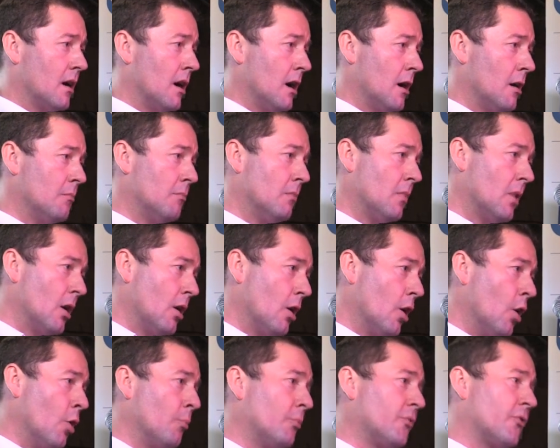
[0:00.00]

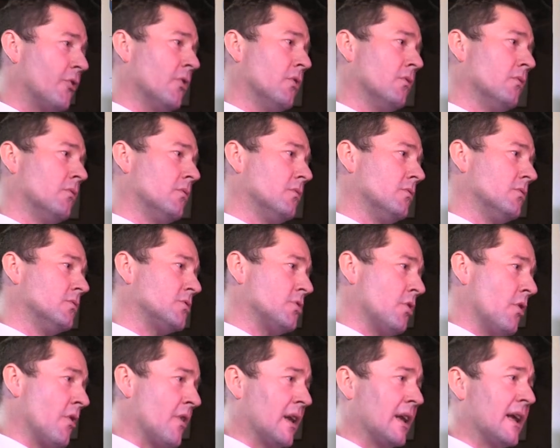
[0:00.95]
up to
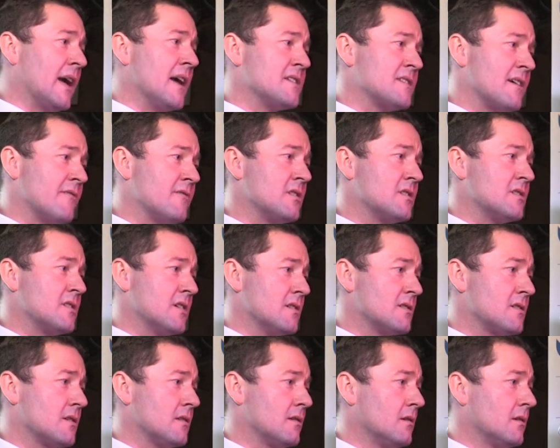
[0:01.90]
sort of the late
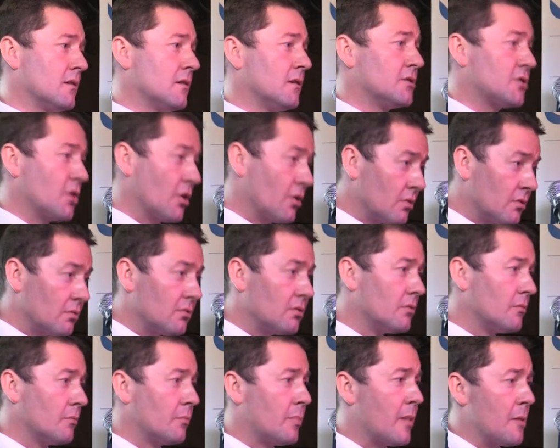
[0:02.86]
70s. So
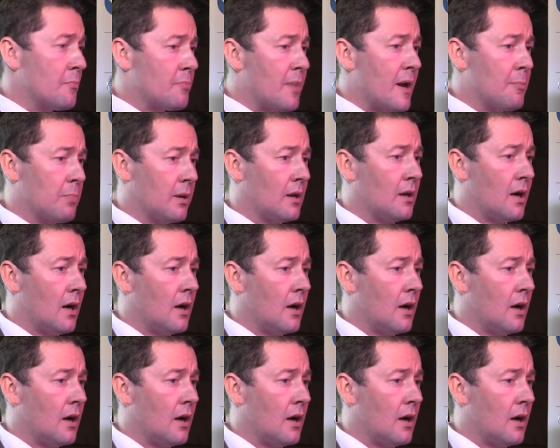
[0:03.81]
people